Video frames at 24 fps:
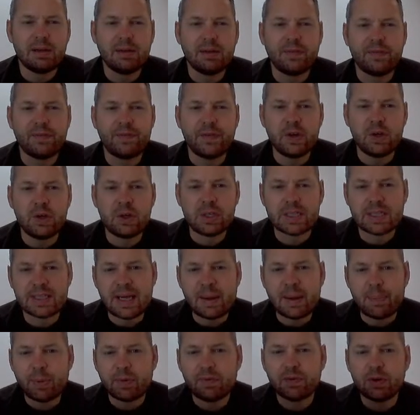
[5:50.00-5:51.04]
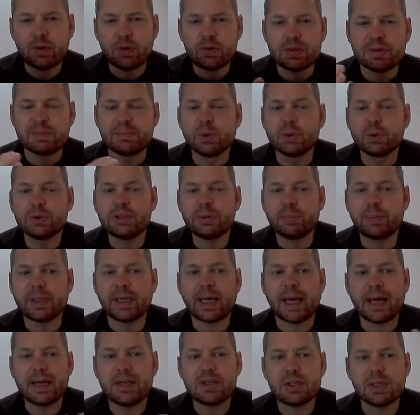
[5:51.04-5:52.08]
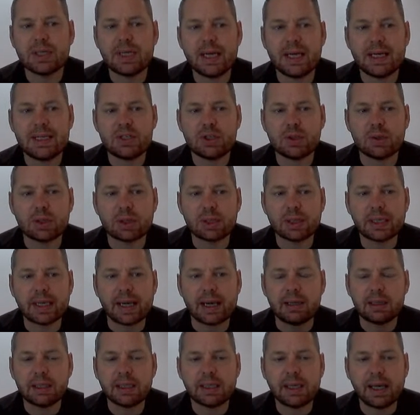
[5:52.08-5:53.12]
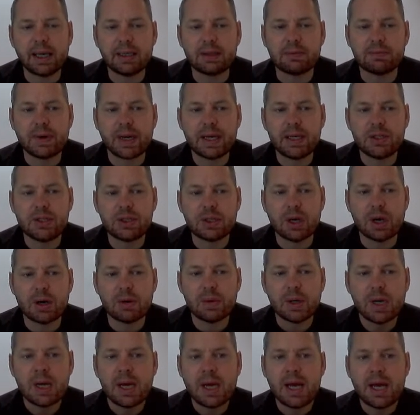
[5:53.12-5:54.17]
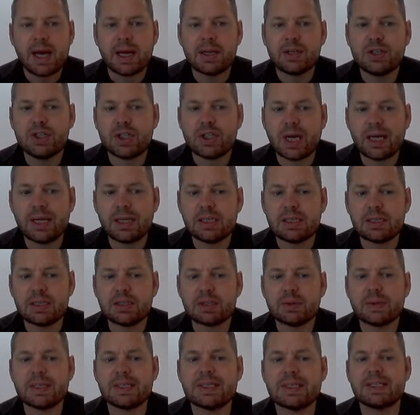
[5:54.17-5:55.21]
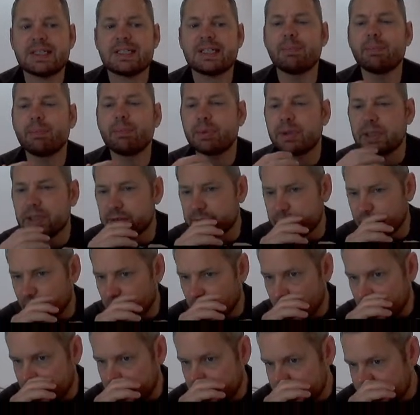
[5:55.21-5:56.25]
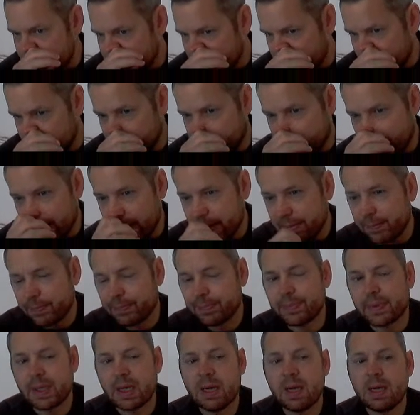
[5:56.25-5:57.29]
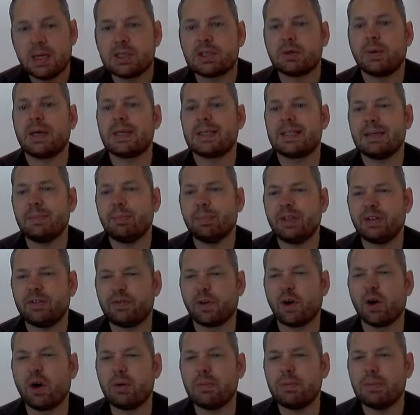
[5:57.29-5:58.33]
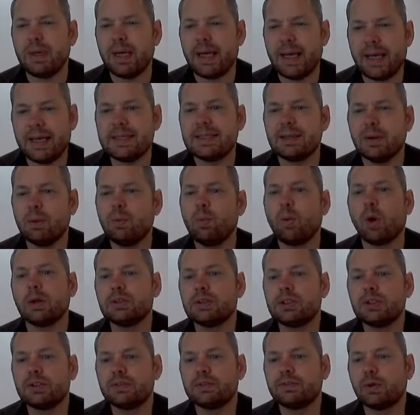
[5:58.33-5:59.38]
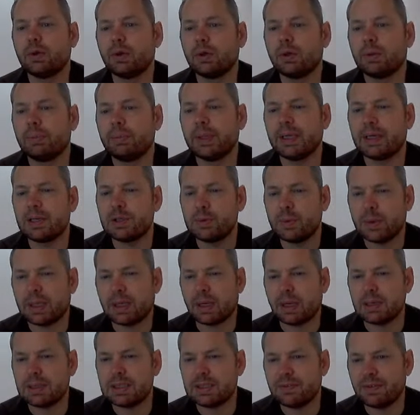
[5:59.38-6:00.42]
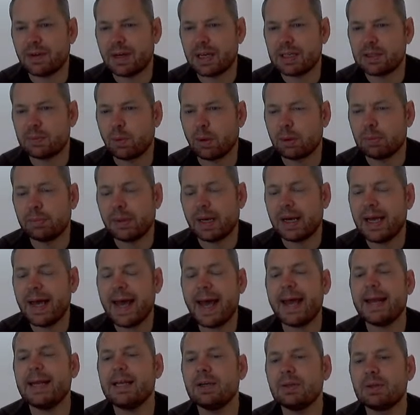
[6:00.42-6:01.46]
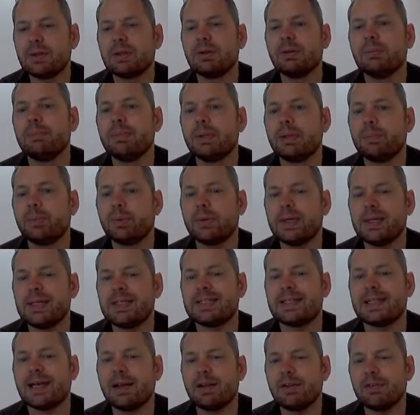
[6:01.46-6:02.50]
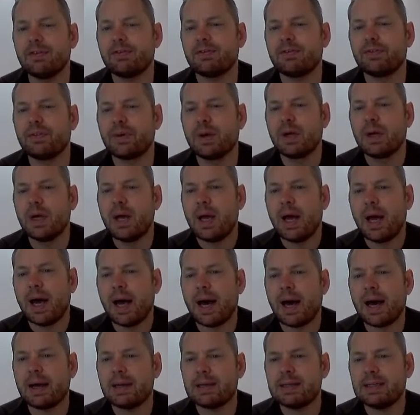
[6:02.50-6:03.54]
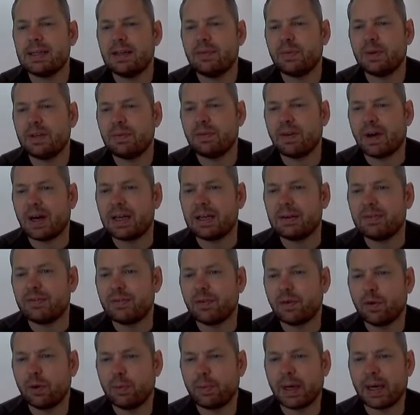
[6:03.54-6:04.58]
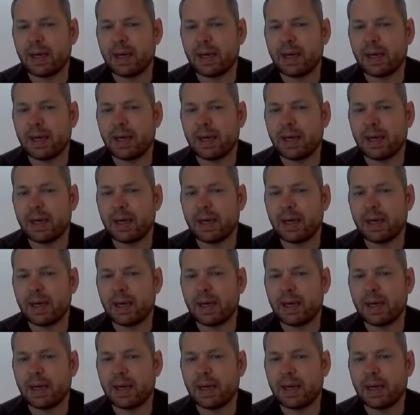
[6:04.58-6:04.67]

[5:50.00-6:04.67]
the first step of using multiplication is you're going to calculate the ratio and change it to its simplest form. Okay, so our simplest form is 1 to 4 because we can't divide 1 by any other number but itself, and if we divided 4